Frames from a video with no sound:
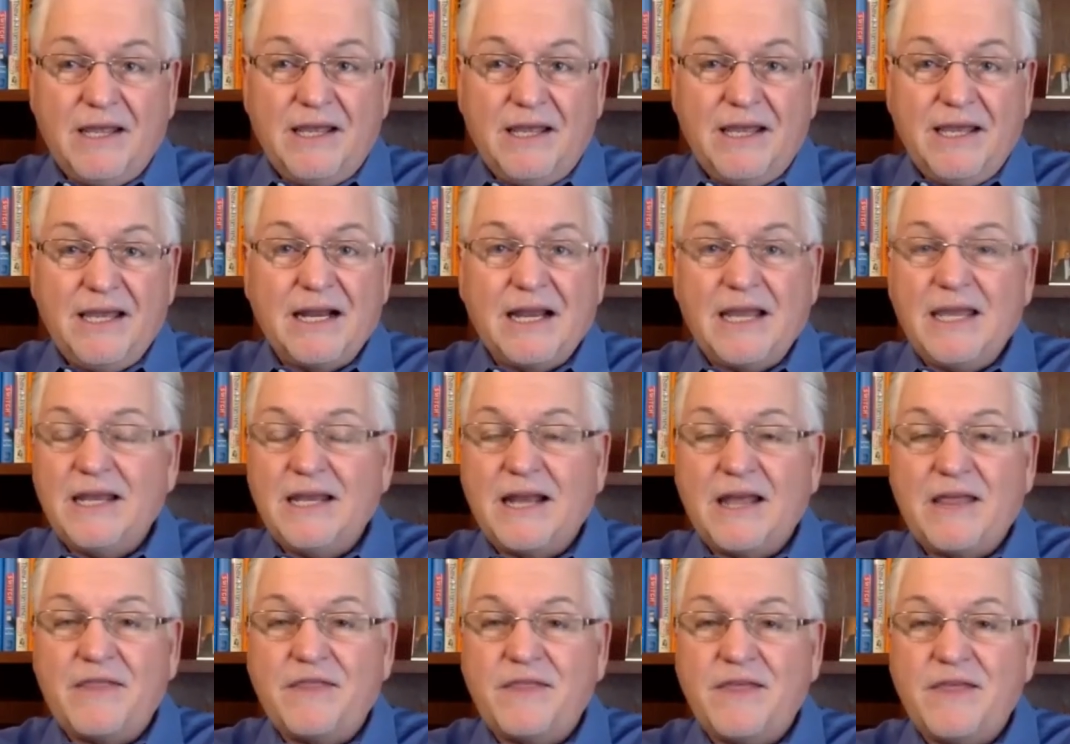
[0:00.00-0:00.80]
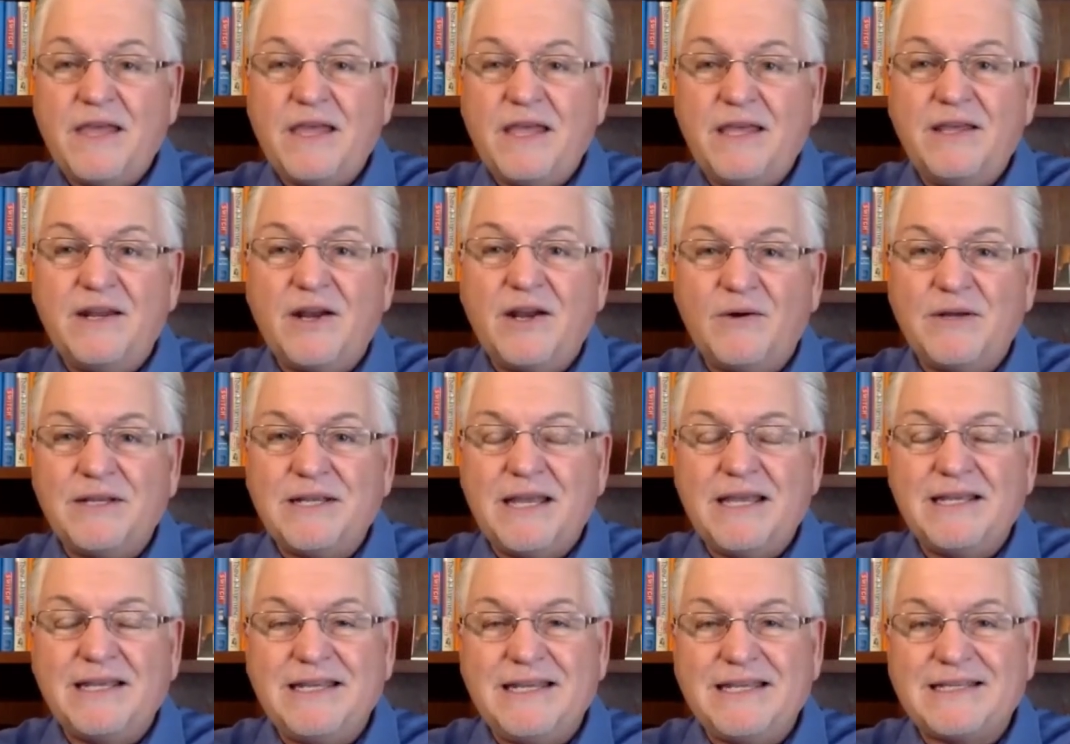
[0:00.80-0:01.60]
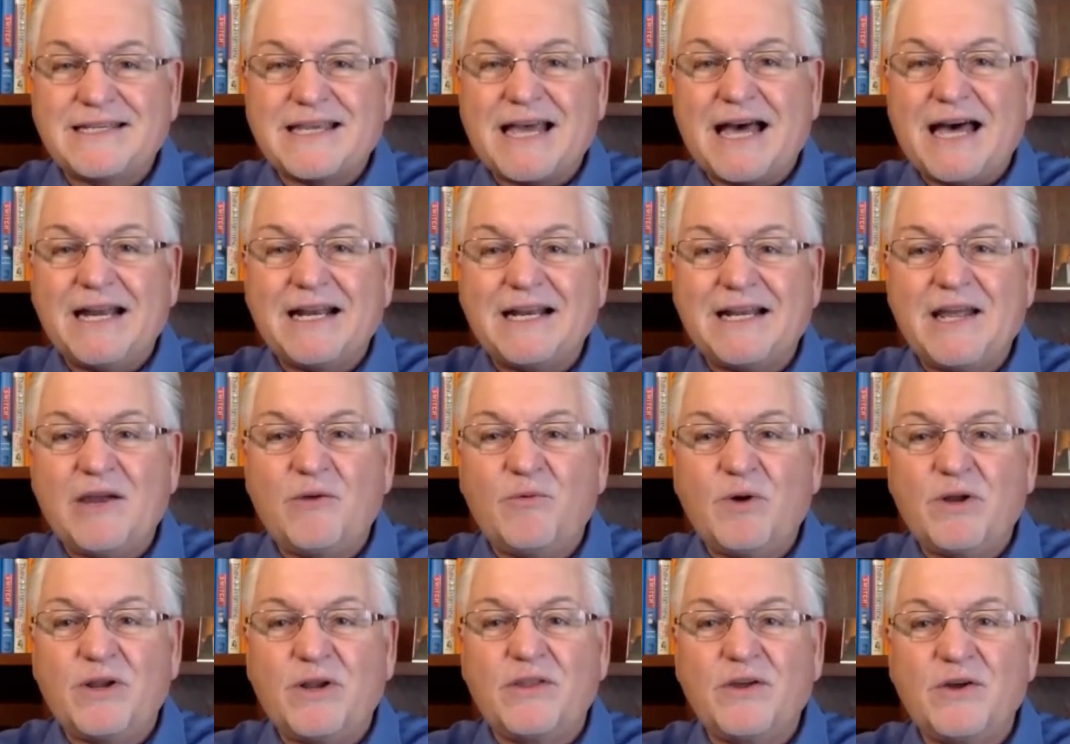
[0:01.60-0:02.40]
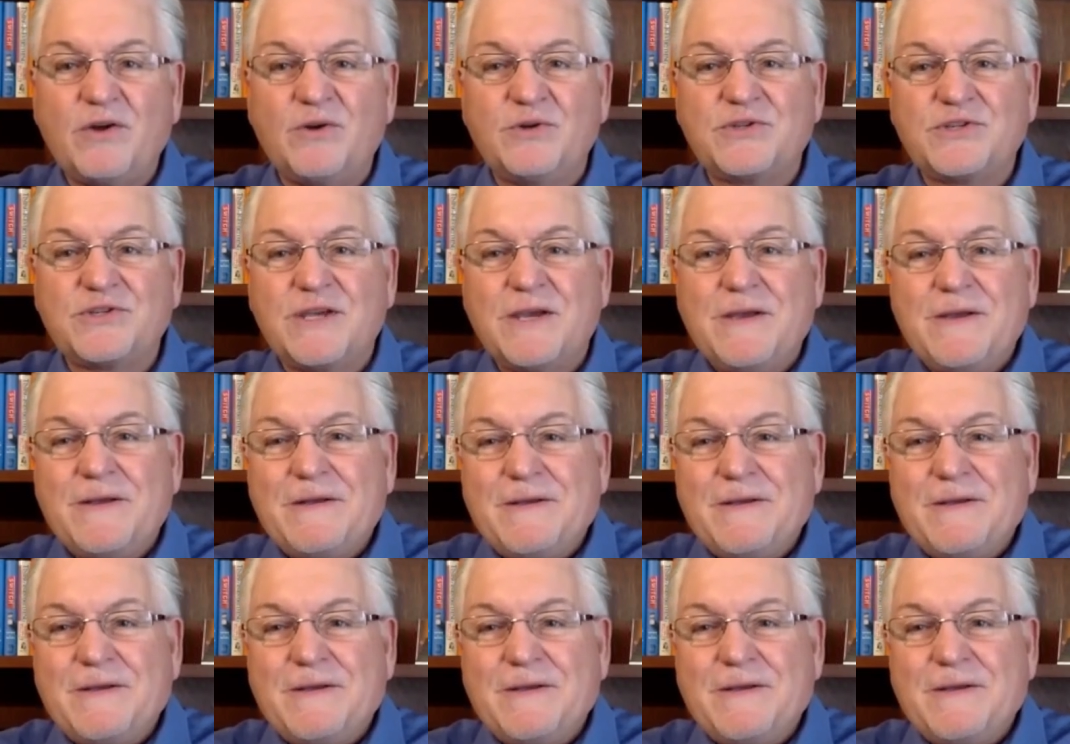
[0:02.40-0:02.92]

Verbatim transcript: And I, and I think, you know, it, it's kind of like one of those,